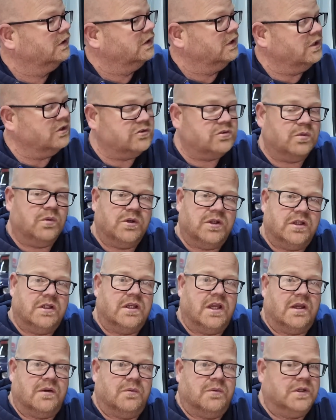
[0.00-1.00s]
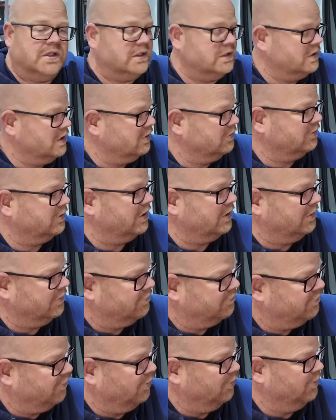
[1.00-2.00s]
This is what you get when you don't get
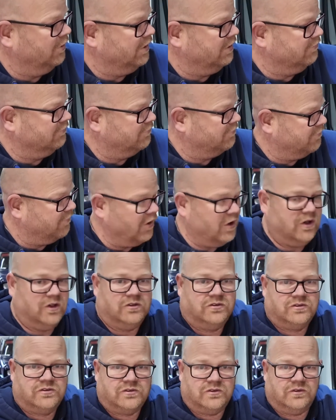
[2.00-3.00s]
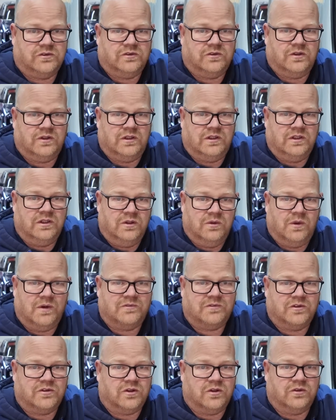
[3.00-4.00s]
the fault in first and you
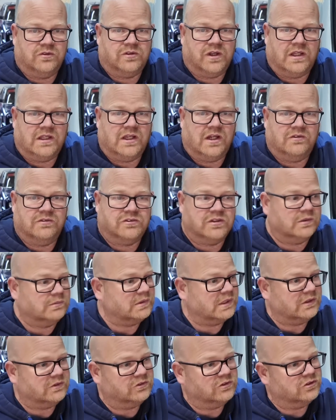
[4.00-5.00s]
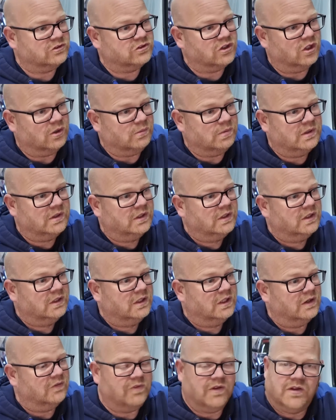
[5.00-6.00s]
have to take over somebody else's job.
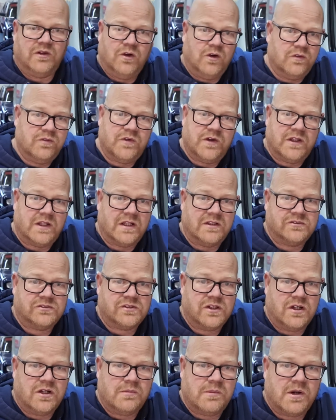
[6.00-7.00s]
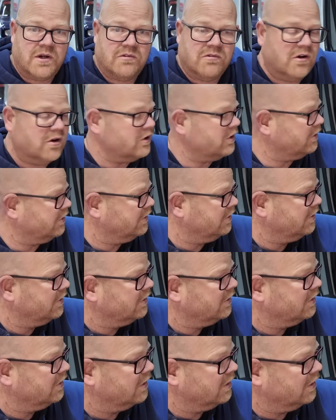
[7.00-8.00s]
Have they not fitted that starter motor right?
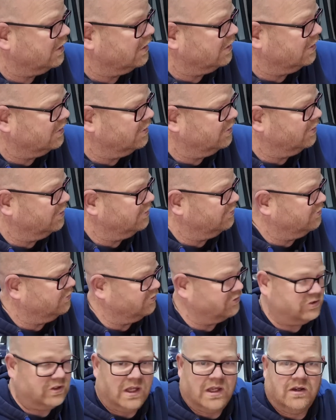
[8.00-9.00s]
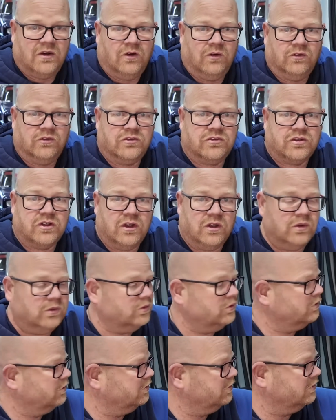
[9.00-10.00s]
Is it sat on the
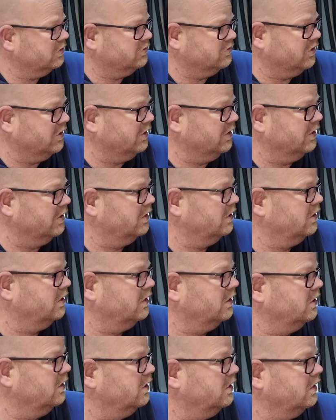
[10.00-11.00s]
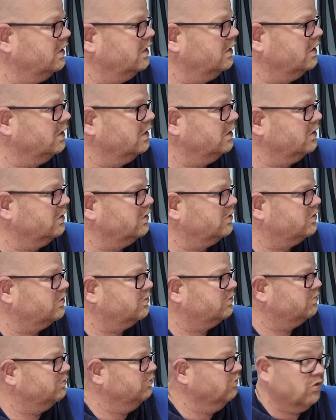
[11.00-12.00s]
skew? Is it
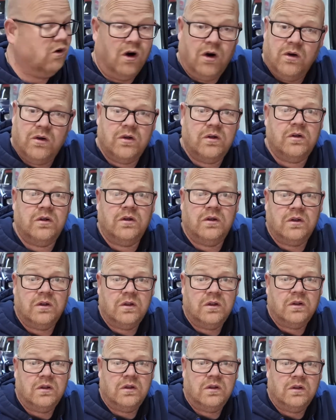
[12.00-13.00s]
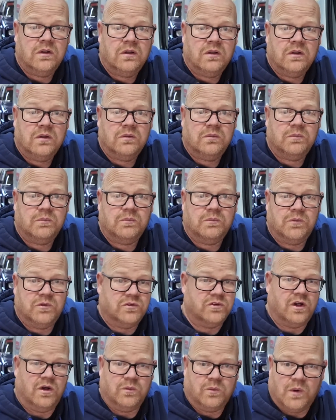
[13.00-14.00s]
wrong?
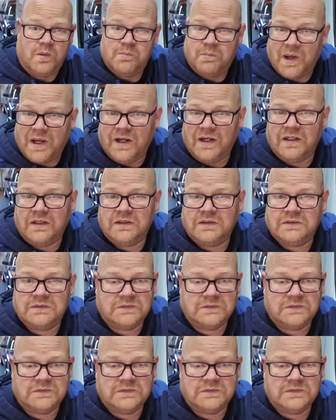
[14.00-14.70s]
Was the old one better?